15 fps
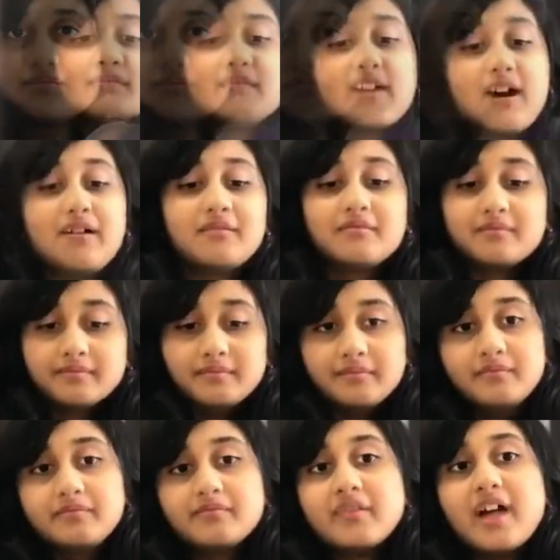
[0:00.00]
Now,
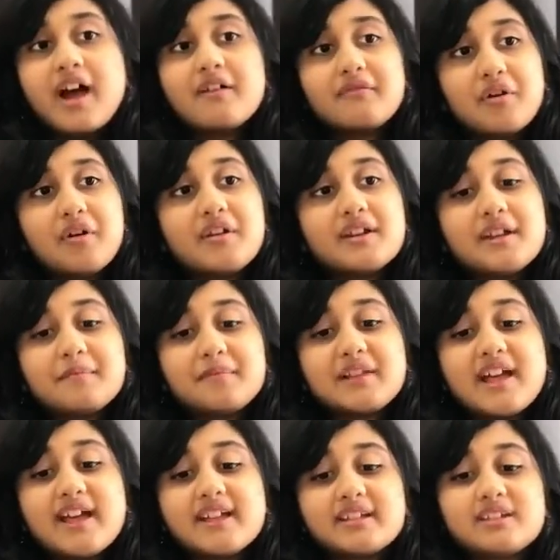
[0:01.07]
I've already
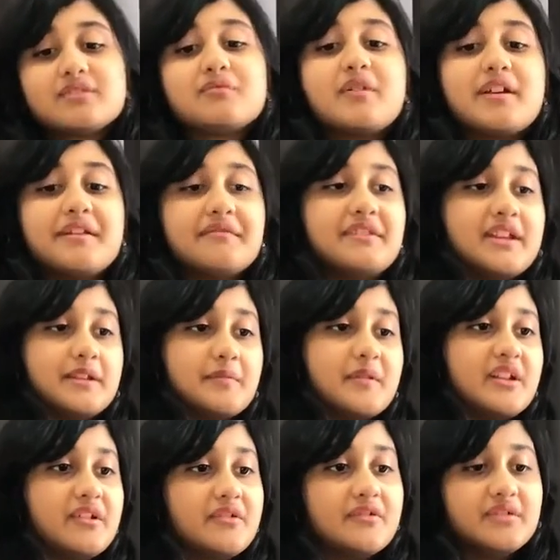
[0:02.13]
placed one of these
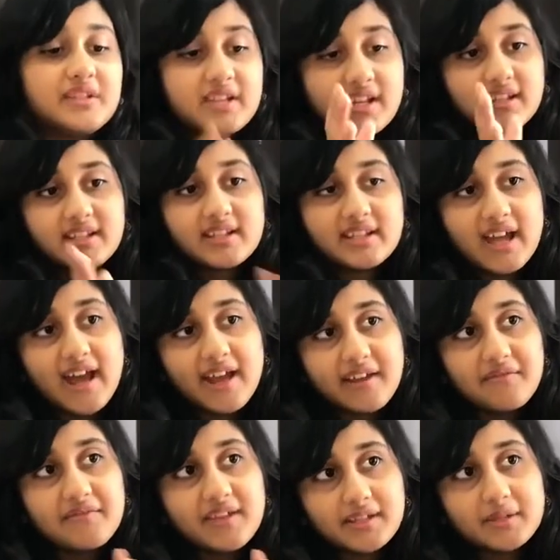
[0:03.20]
balloons inside
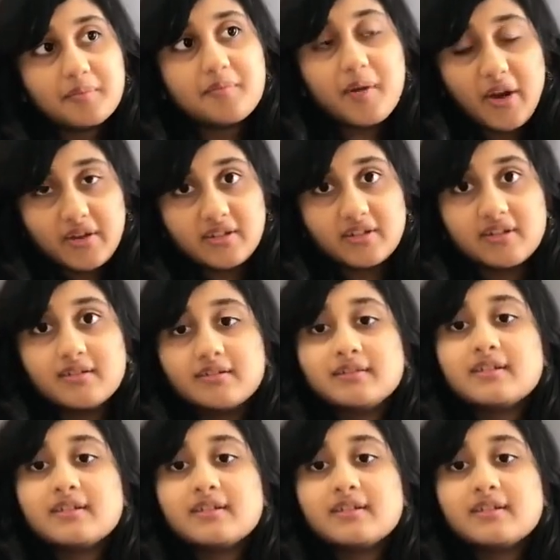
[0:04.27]
of this bottle,